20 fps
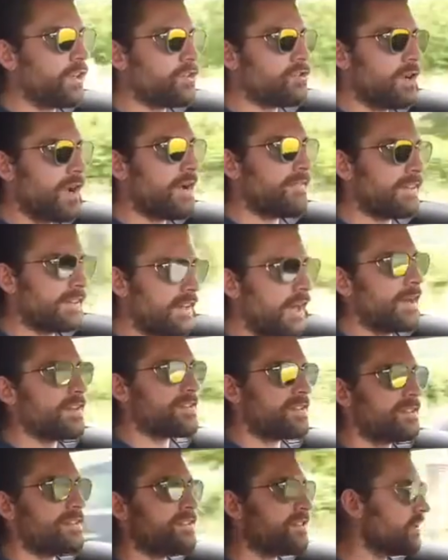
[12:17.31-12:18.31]
a driving
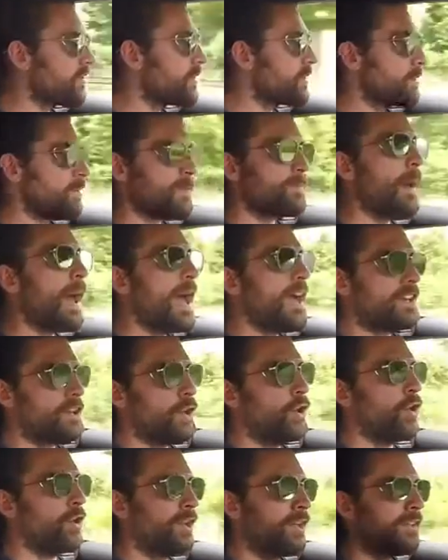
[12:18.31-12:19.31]
license and some spare
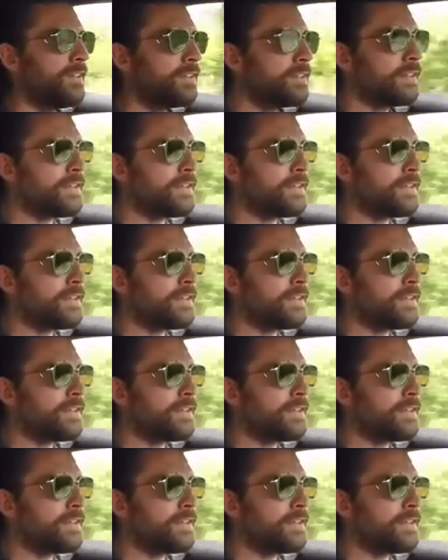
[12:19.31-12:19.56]
coin,